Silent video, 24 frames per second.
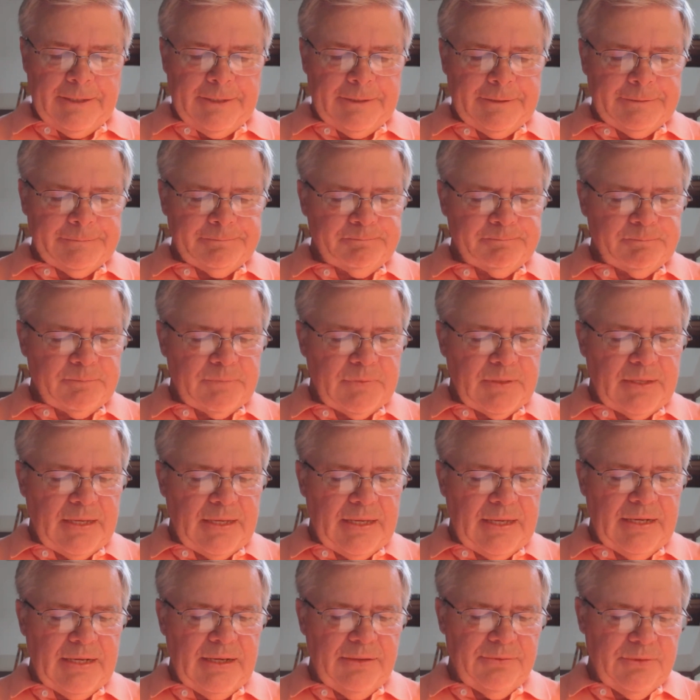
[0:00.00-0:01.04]
And
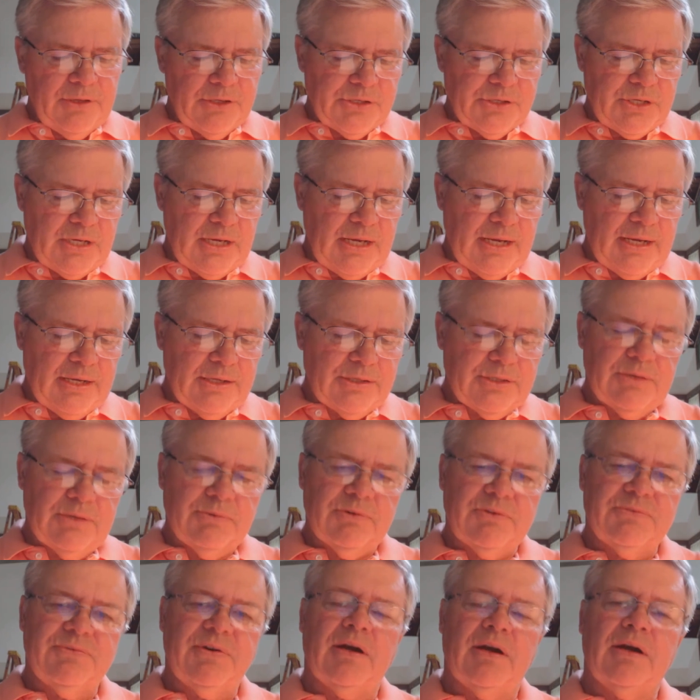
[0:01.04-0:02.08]
in this case,
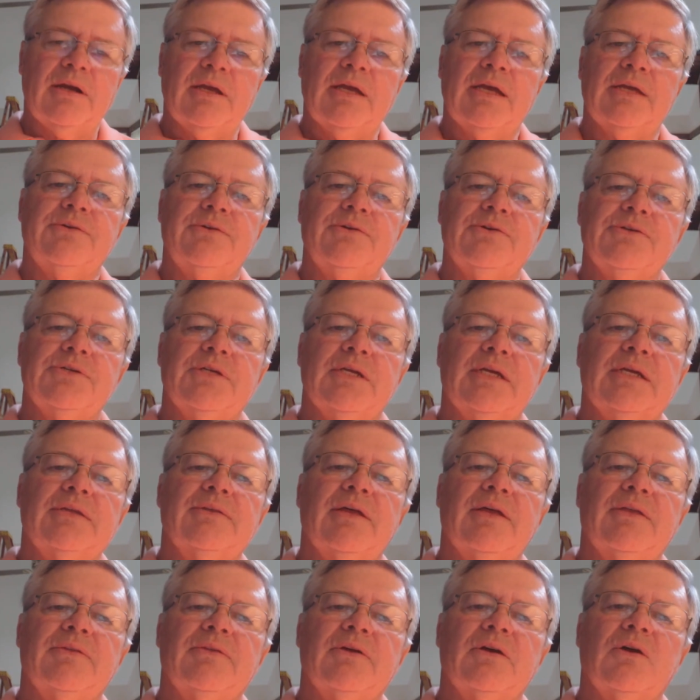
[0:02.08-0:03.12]
it was very
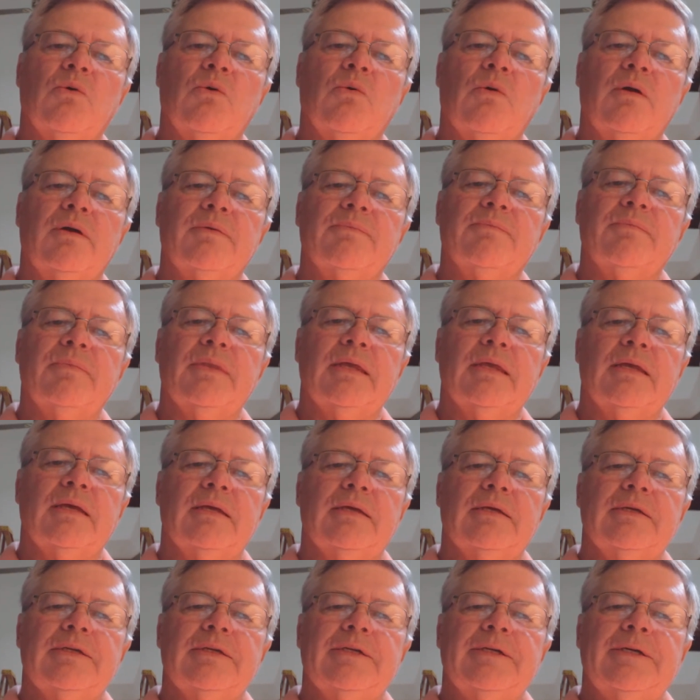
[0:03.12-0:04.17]
interesting that the court
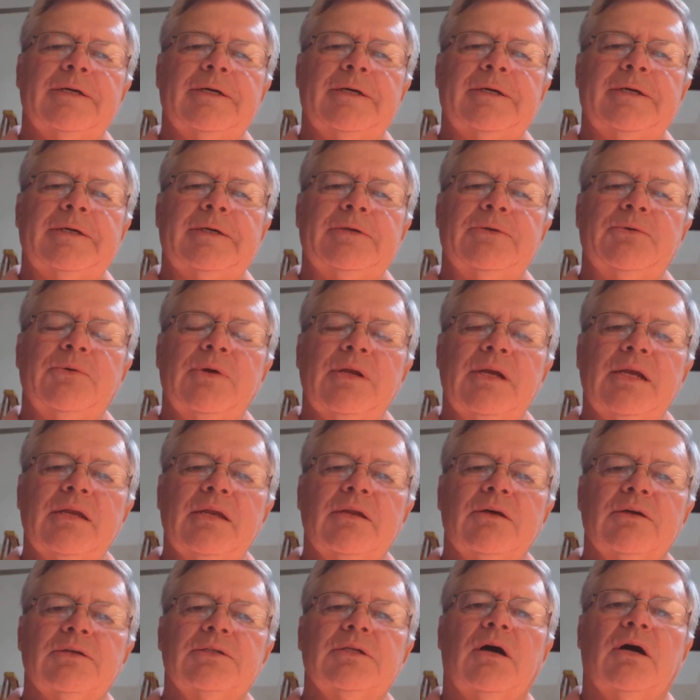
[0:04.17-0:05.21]
really
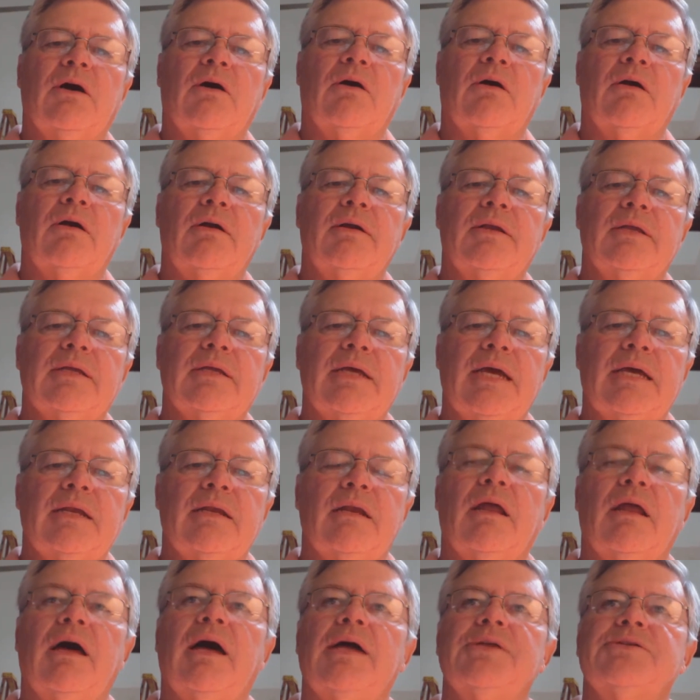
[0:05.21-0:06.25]
looked hard at
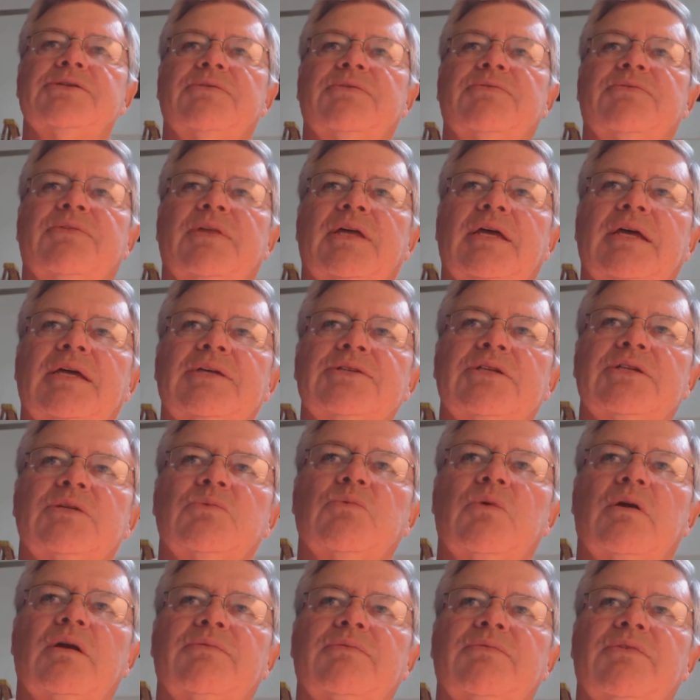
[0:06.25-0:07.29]
lots of things,
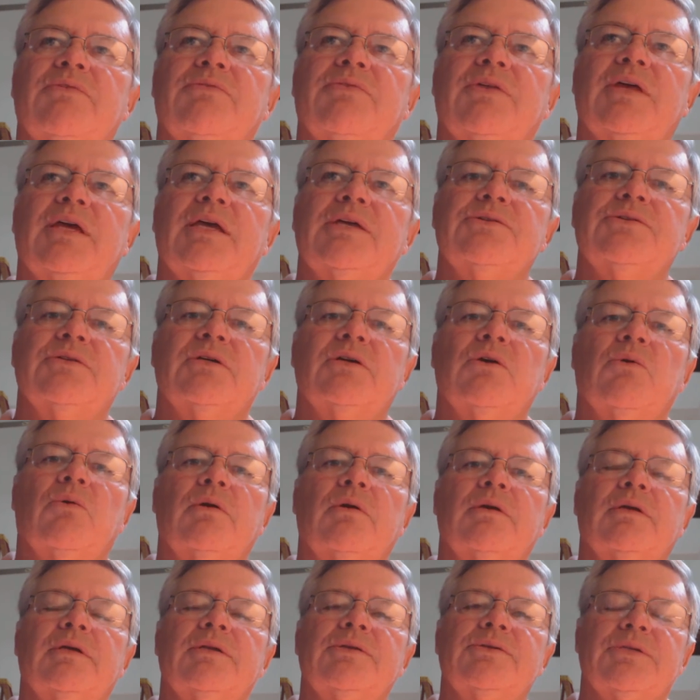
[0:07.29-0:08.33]
and one of the things the
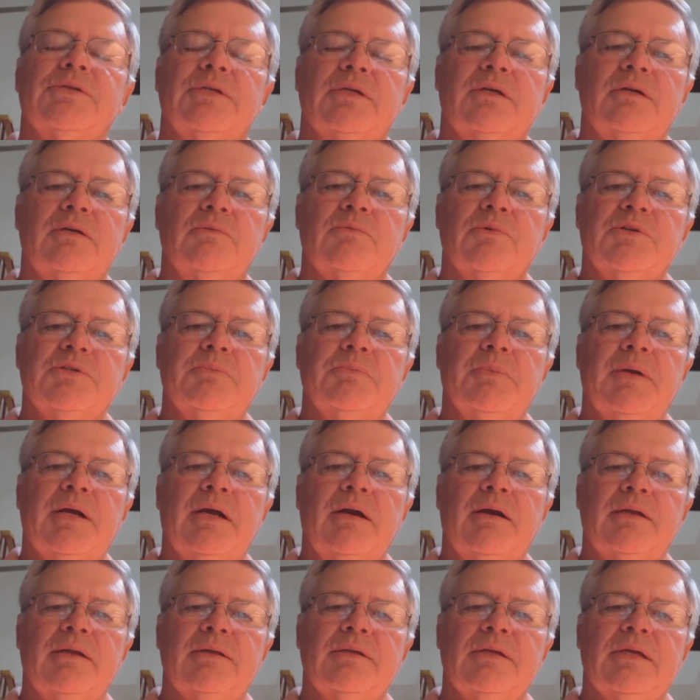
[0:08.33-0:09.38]
court considered was
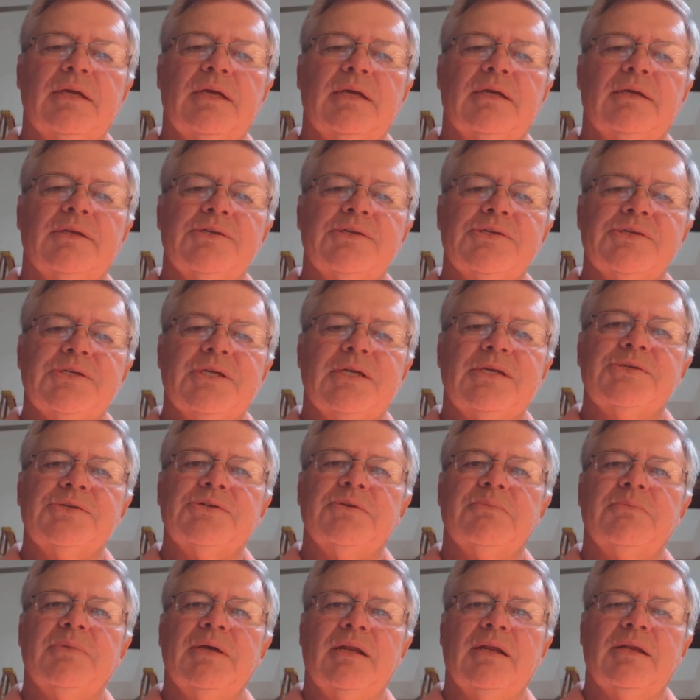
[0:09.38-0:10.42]
parent
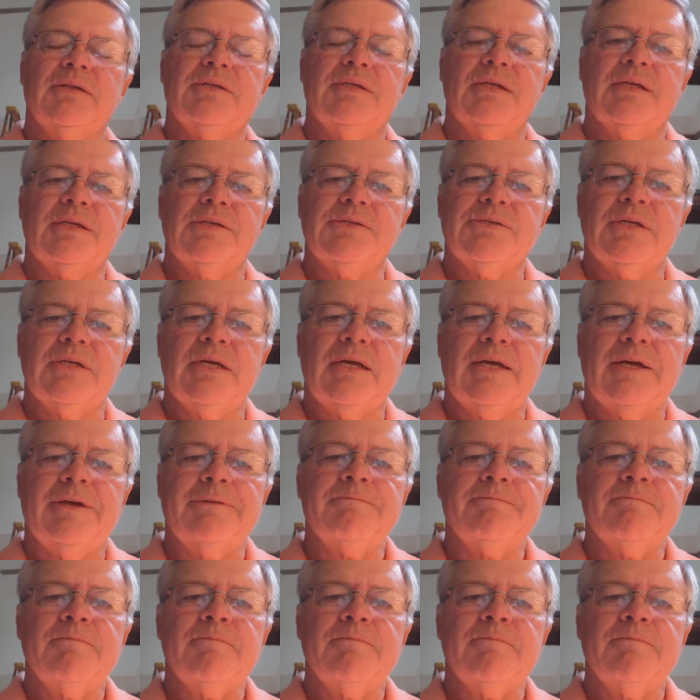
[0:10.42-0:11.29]
sensibilities.